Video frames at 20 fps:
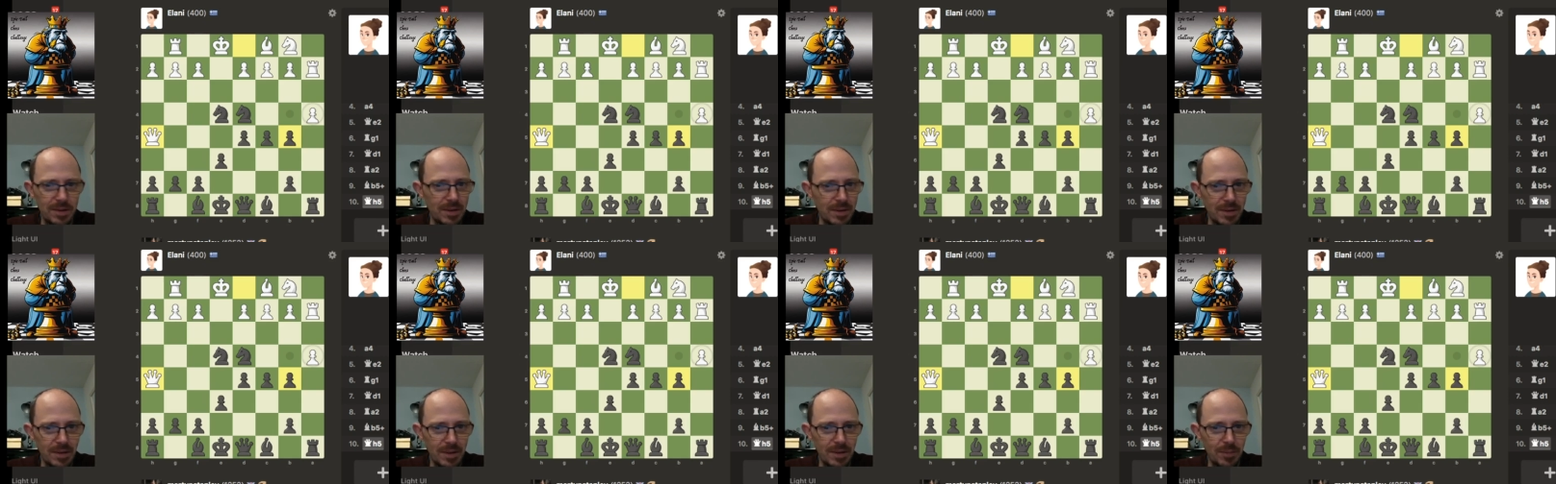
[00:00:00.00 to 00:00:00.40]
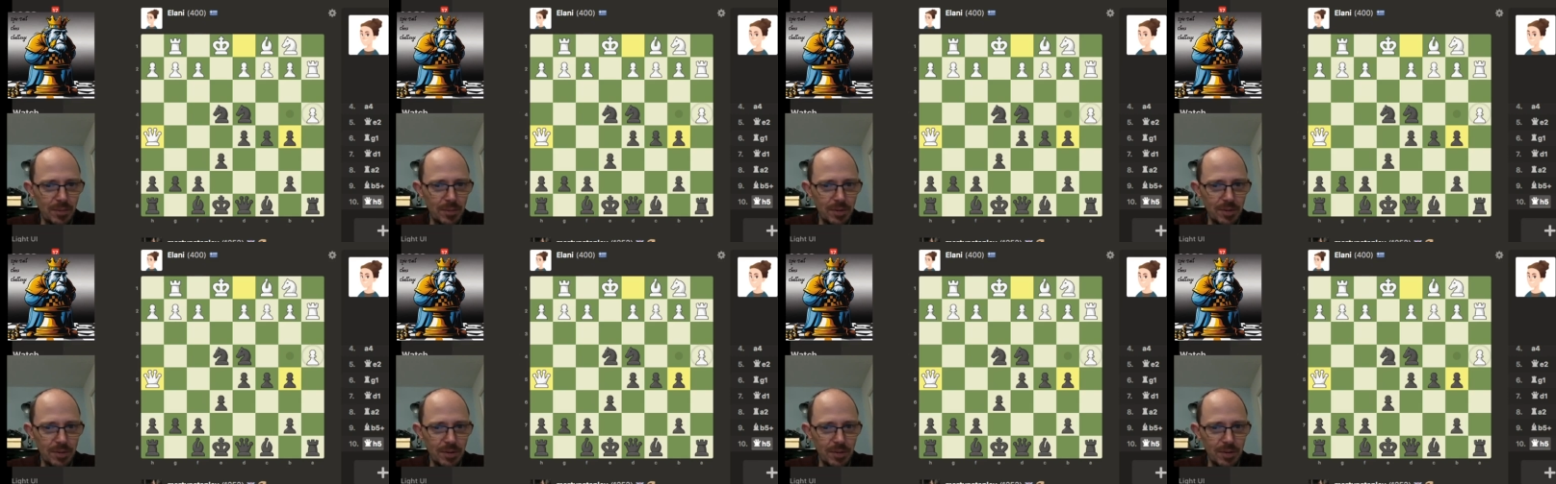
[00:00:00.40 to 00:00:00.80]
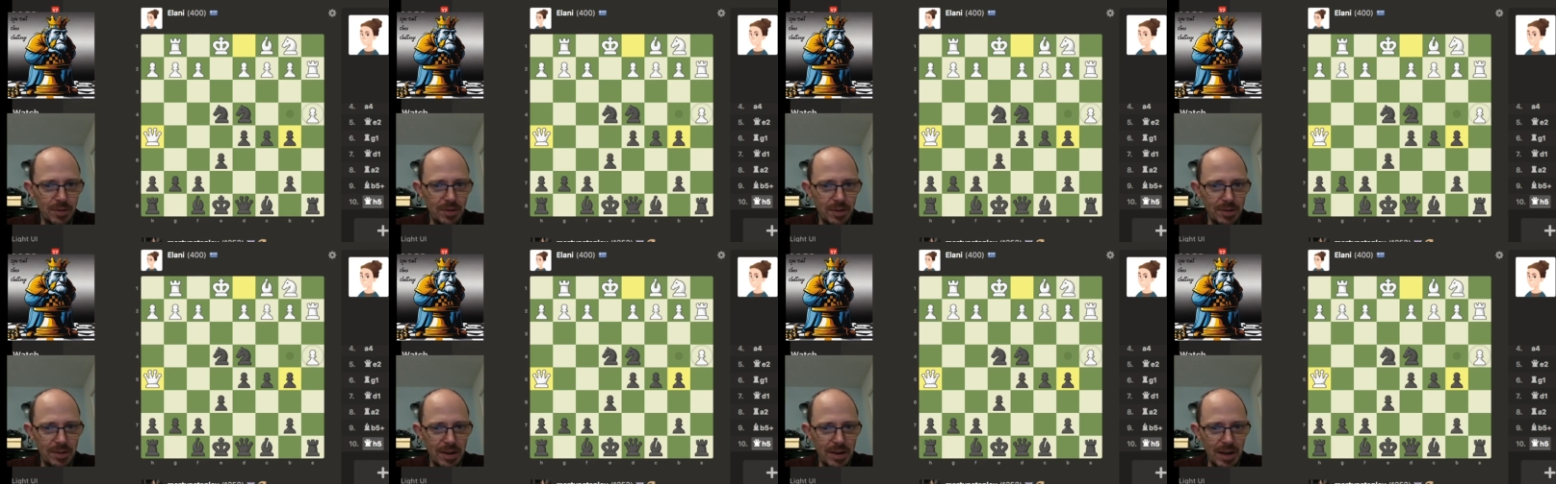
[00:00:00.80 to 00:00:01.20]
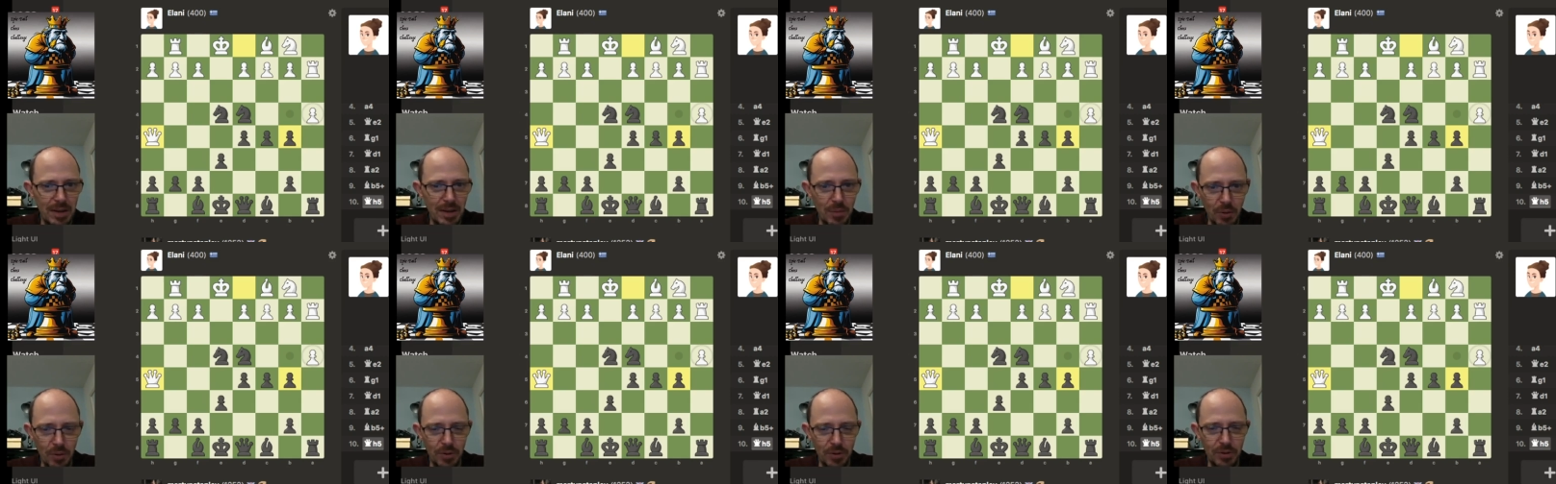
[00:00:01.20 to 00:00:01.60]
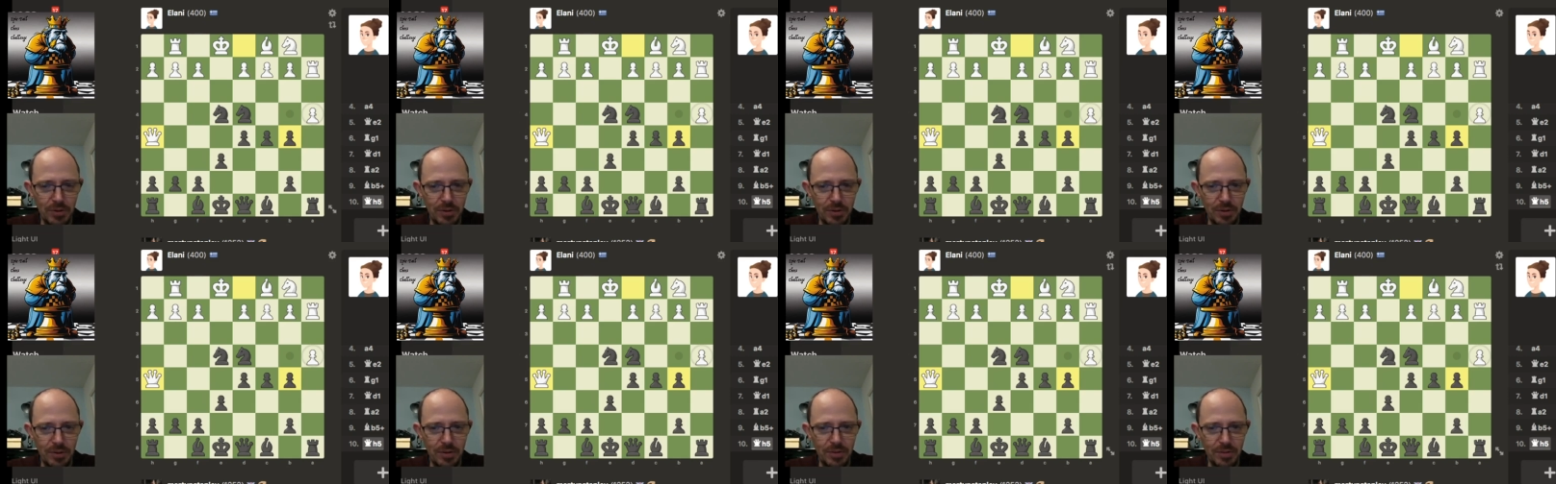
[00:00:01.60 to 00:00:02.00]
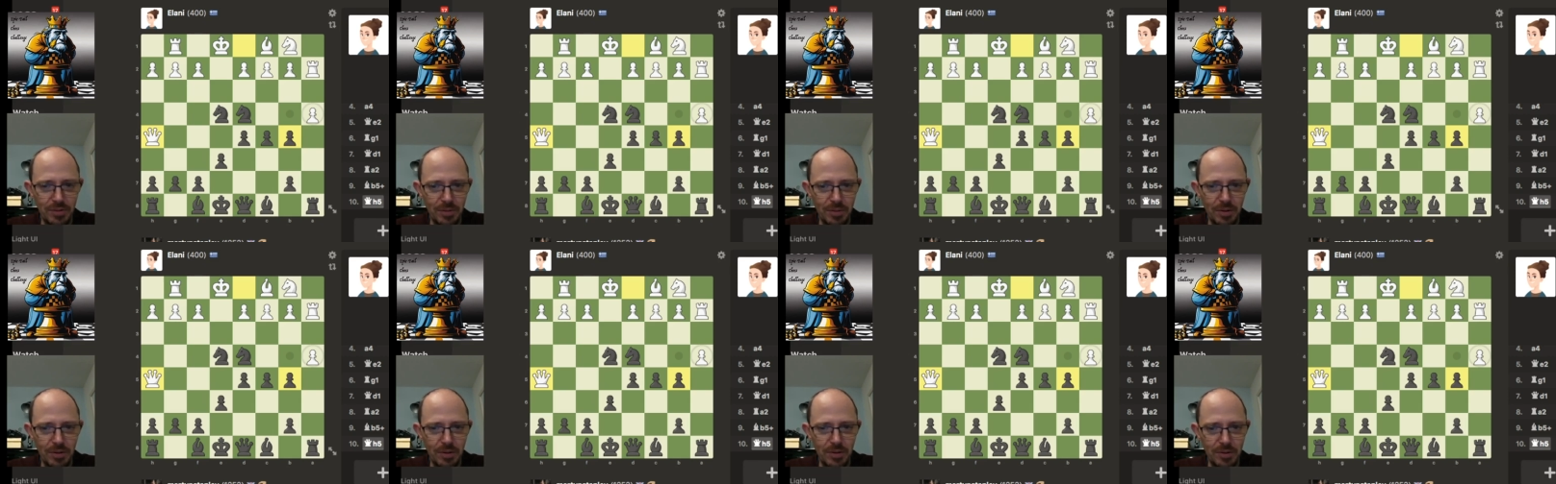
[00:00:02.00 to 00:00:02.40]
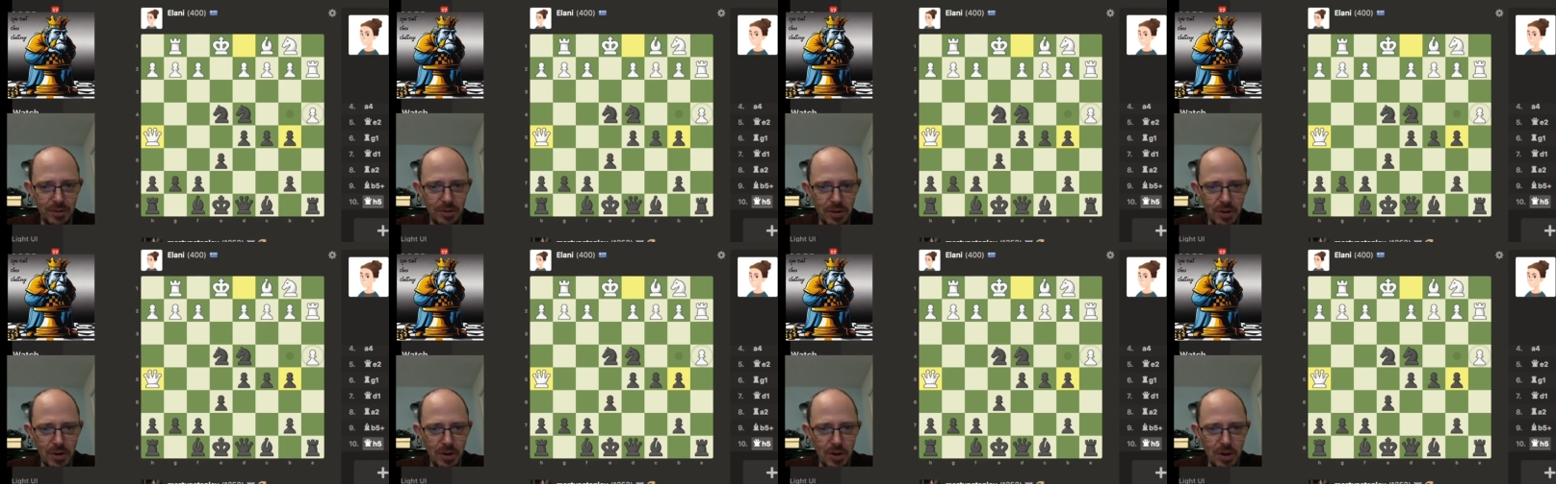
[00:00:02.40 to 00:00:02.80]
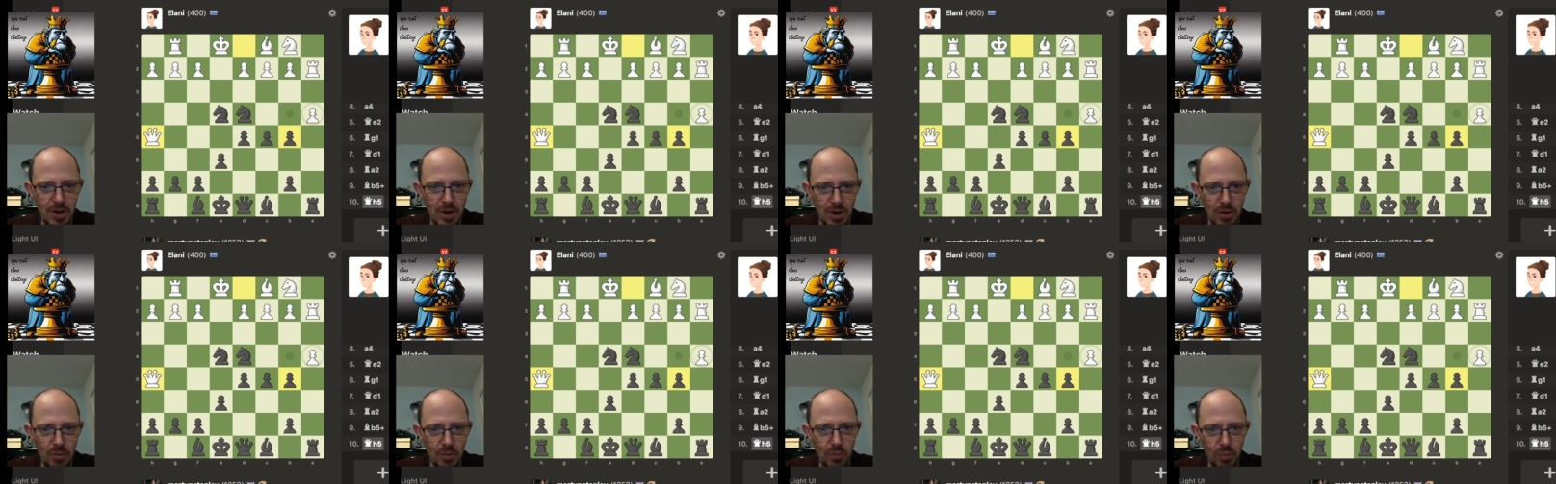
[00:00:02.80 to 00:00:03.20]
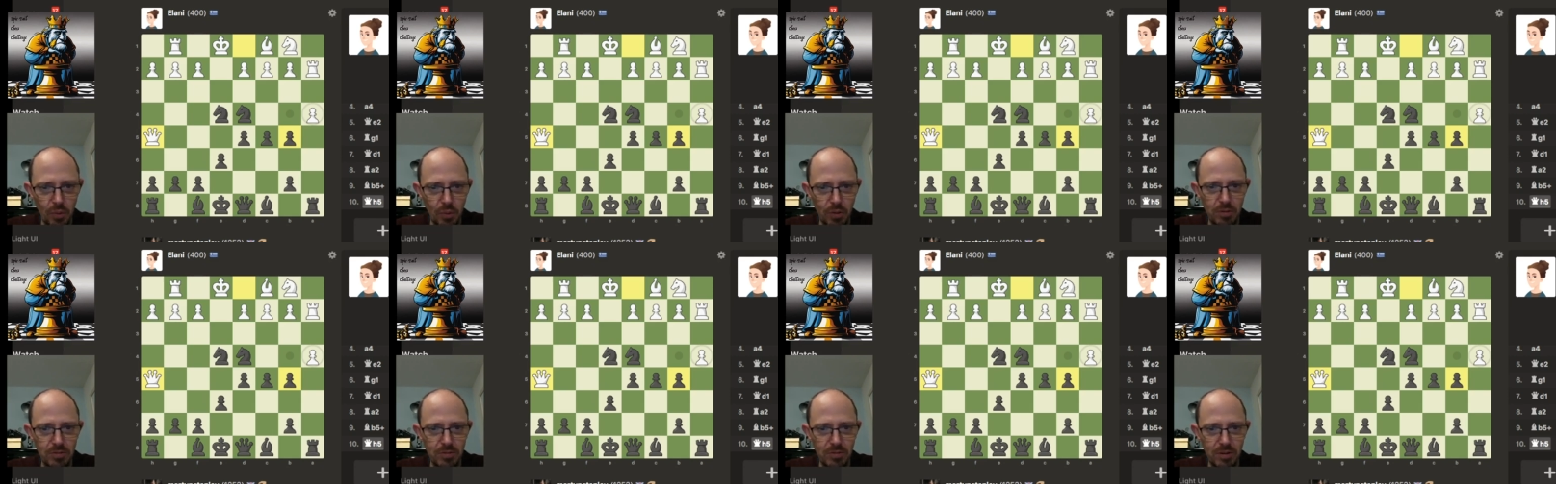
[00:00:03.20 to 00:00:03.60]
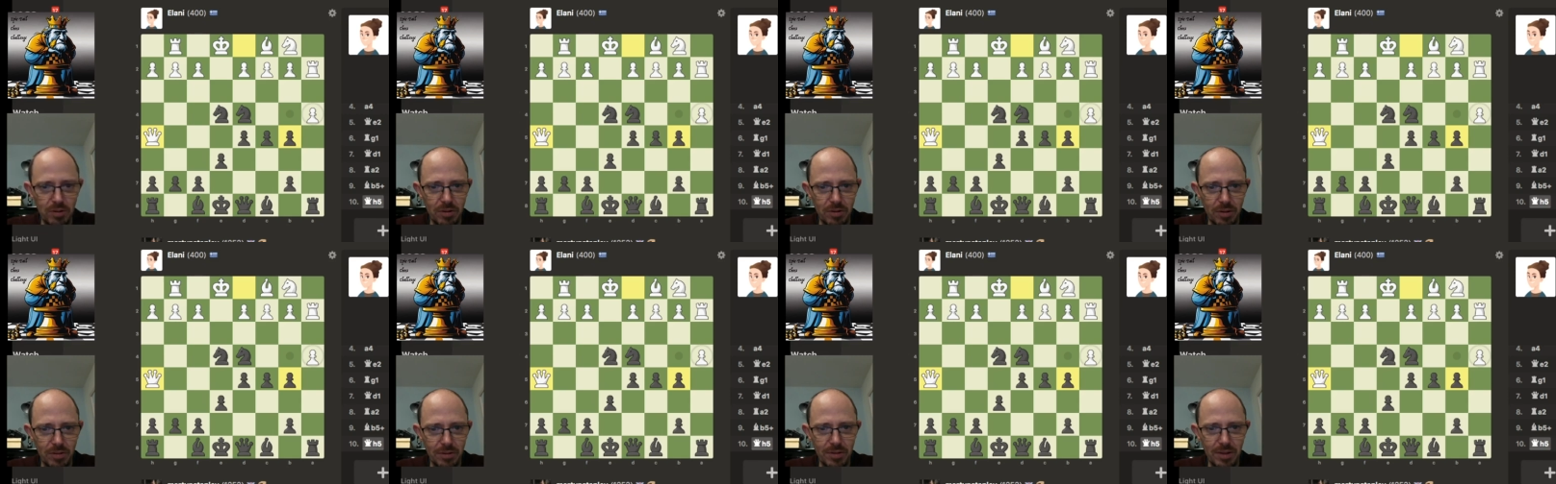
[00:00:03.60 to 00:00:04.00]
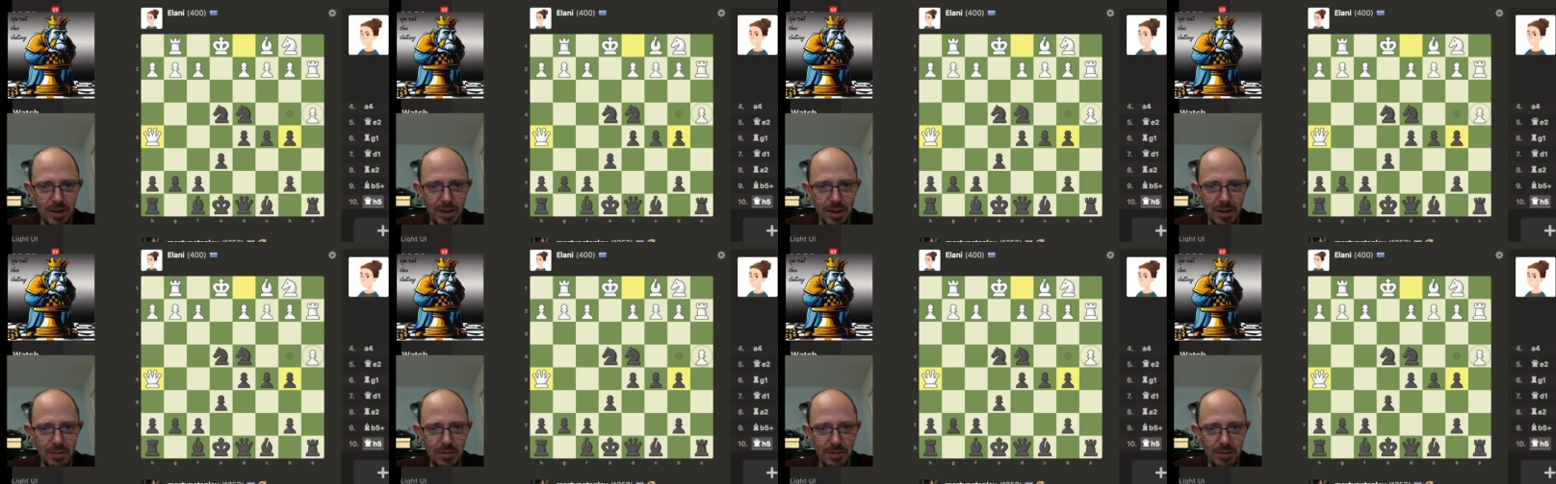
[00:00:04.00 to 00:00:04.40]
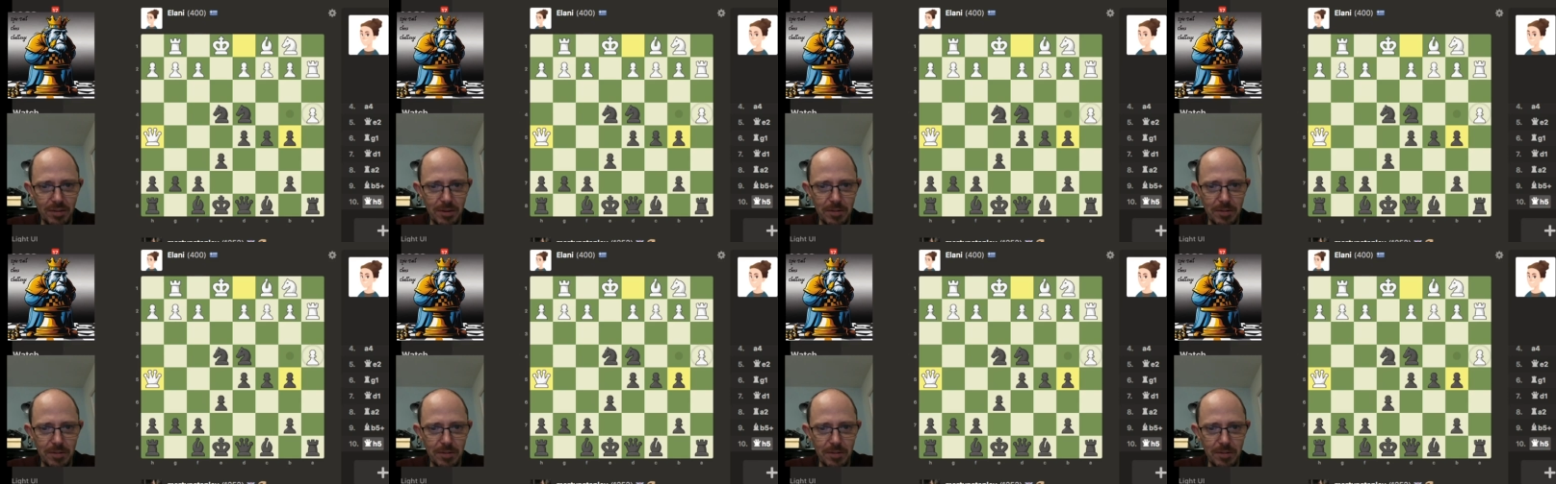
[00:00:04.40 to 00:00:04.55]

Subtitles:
I can't push that because I said I'm not going to use rooks. Rooks are not allowed.